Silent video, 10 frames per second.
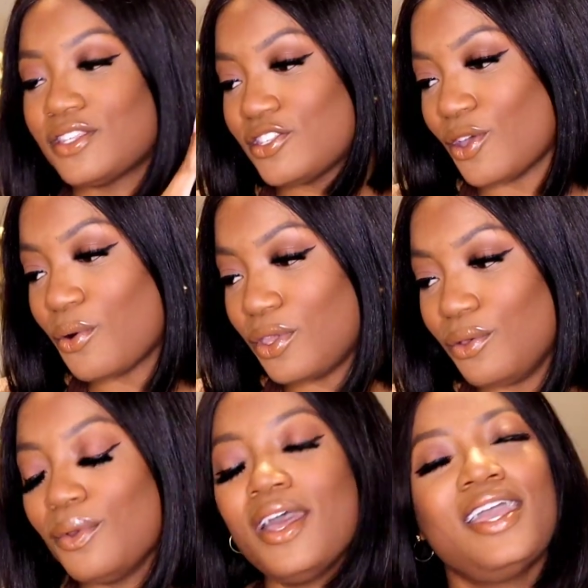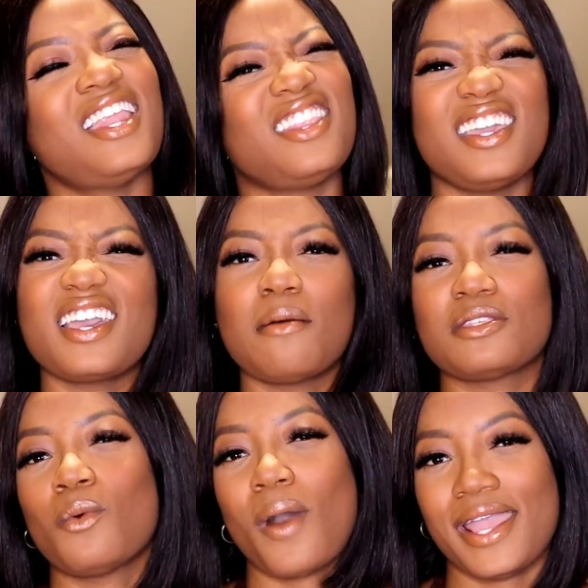It's so cute. And I think it
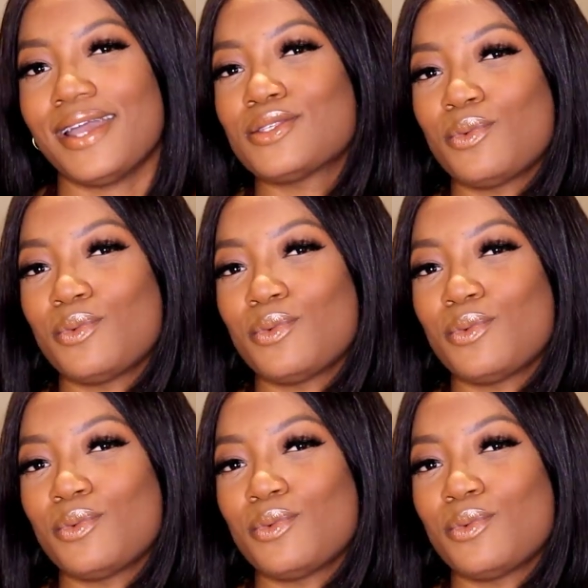comes in white